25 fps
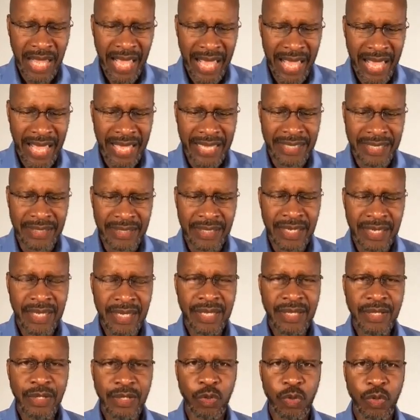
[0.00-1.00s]
And
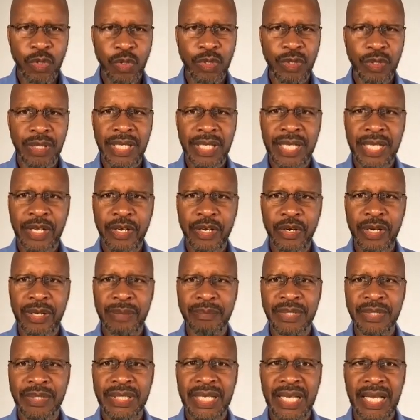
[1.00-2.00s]
you'll hear
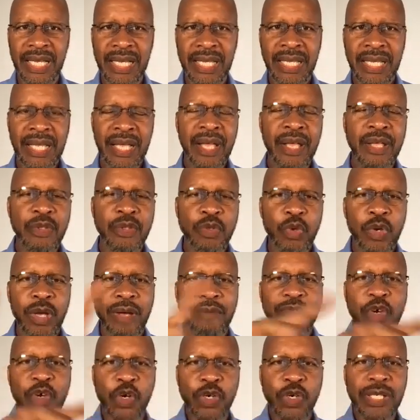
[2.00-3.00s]
him say, you
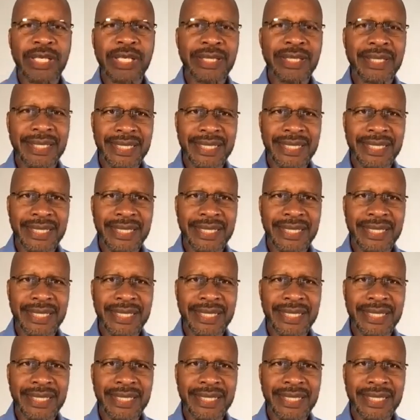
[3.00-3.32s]
have heard it